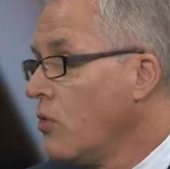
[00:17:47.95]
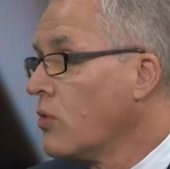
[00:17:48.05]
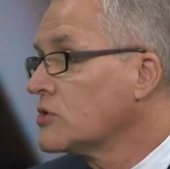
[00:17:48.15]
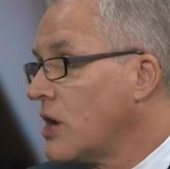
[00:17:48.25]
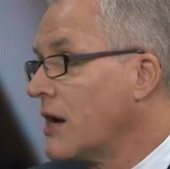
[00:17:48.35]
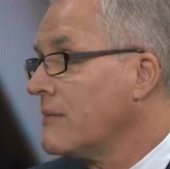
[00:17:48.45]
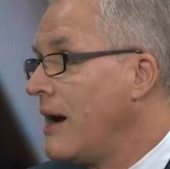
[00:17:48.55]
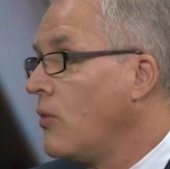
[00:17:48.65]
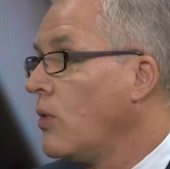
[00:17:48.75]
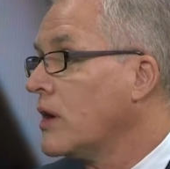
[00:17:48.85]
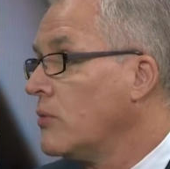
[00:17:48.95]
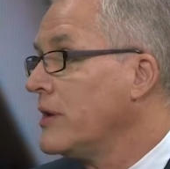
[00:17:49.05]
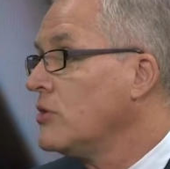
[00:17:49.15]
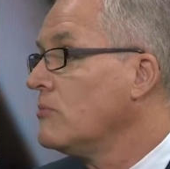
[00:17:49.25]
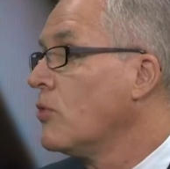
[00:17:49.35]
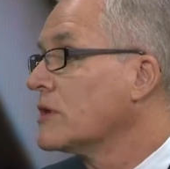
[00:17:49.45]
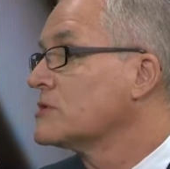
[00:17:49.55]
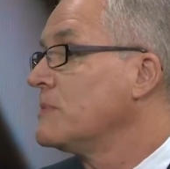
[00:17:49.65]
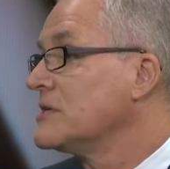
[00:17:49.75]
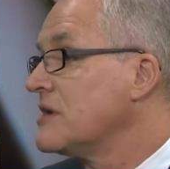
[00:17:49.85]
We're talking about what can we do more
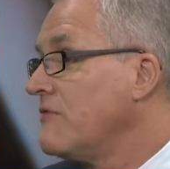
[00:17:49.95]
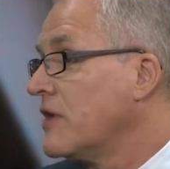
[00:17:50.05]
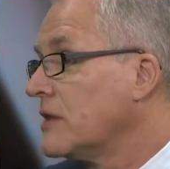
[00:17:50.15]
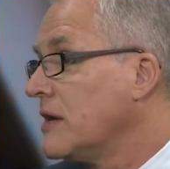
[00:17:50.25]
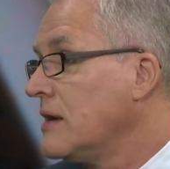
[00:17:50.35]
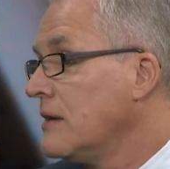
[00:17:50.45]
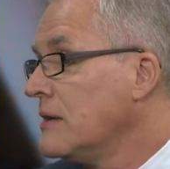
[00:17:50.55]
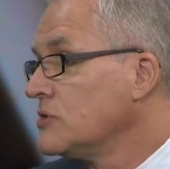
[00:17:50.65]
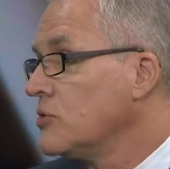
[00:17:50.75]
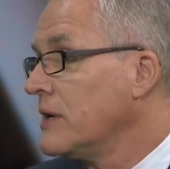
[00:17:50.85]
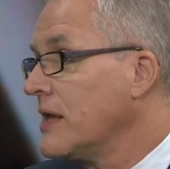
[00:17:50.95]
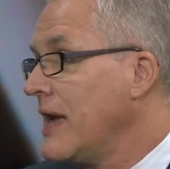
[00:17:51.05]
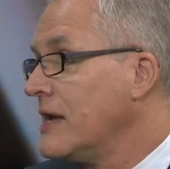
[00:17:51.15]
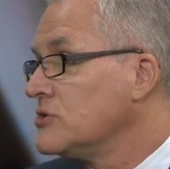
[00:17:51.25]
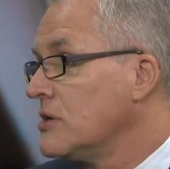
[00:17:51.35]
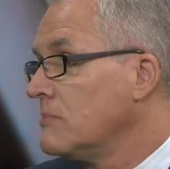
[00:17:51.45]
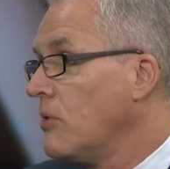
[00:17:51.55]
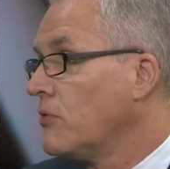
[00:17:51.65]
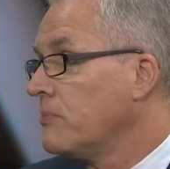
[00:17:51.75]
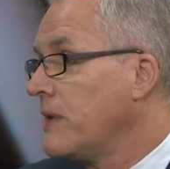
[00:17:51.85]
specifically to engage in
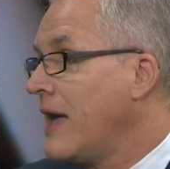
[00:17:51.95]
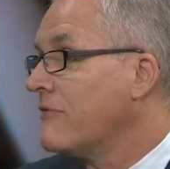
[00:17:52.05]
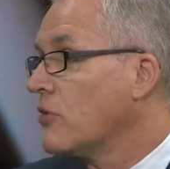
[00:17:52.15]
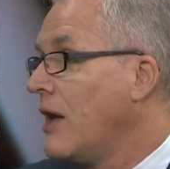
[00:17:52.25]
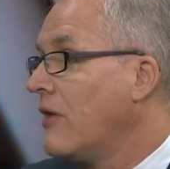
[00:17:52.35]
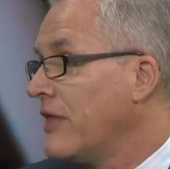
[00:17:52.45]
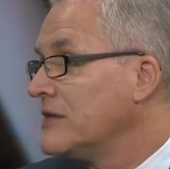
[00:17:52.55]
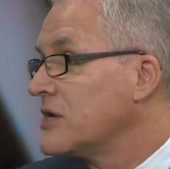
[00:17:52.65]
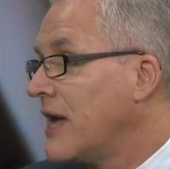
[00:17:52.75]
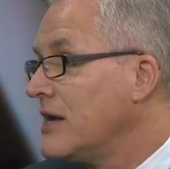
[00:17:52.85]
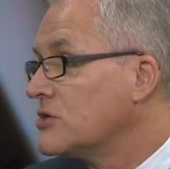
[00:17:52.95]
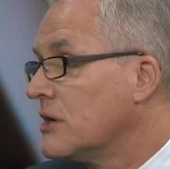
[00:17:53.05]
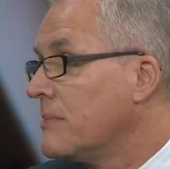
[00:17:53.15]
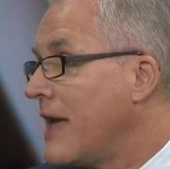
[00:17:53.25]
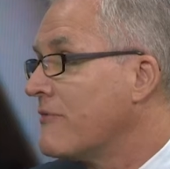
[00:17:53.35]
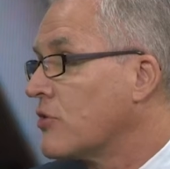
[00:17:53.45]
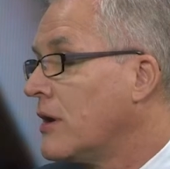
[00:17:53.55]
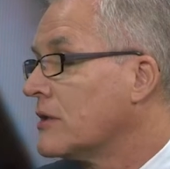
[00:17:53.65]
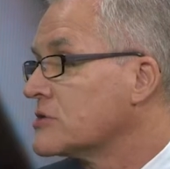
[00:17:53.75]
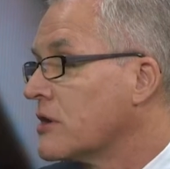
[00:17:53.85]
both behavioral health education and behavioral
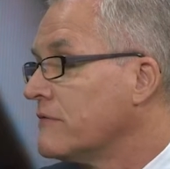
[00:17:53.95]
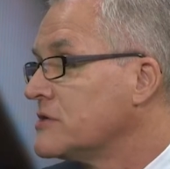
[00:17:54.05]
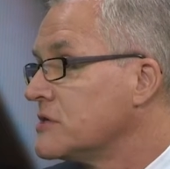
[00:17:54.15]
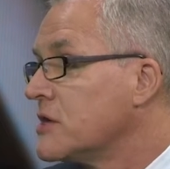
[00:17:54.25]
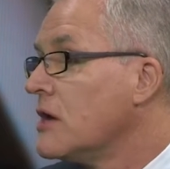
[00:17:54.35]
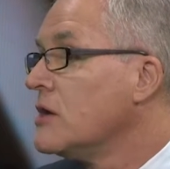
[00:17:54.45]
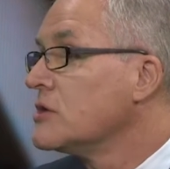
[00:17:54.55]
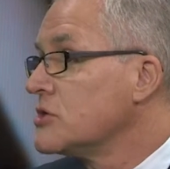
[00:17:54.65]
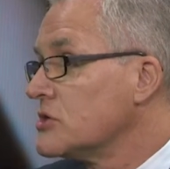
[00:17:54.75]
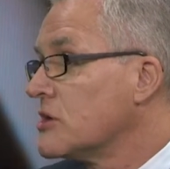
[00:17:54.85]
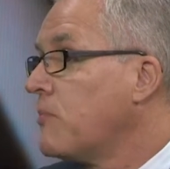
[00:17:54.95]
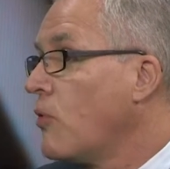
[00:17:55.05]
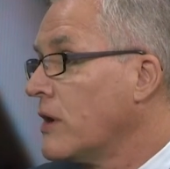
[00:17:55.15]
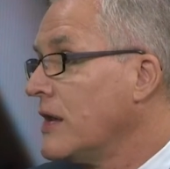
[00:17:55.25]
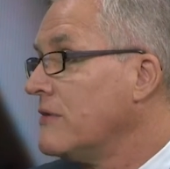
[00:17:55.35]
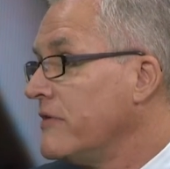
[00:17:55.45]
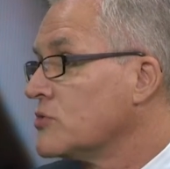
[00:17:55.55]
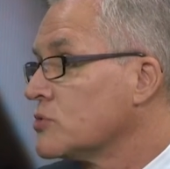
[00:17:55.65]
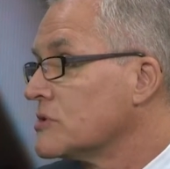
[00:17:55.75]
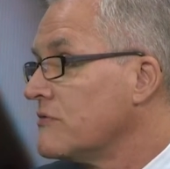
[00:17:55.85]
health services to support
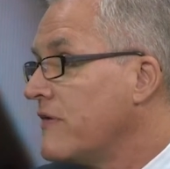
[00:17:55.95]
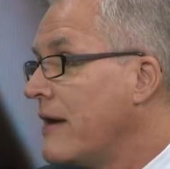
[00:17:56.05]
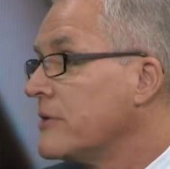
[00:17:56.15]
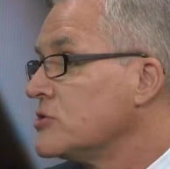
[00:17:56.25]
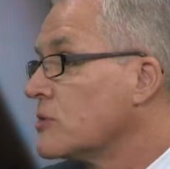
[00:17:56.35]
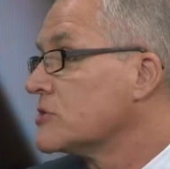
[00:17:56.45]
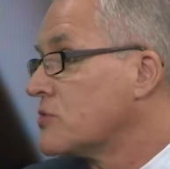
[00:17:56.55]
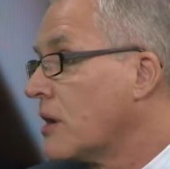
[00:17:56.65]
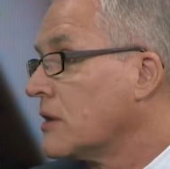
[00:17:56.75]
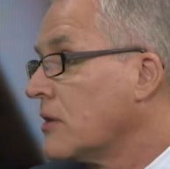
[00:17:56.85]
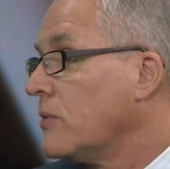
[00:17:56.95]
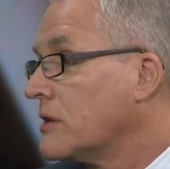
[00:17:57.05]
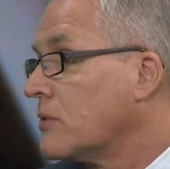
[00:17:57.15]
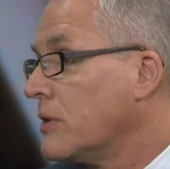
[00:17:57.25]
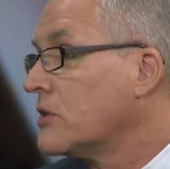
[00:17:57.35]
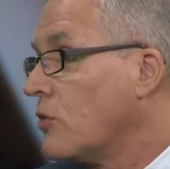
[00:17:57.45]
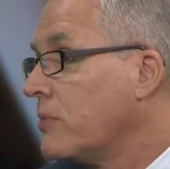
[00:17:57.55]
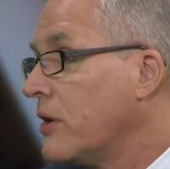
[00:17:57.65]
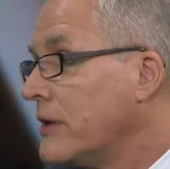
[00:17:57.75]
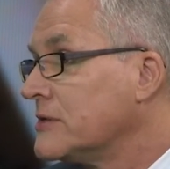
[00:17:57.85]
individuals and families who are struggling with, with
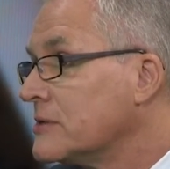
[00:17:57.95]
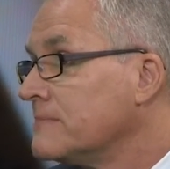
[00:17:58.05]
opioids. Yeah.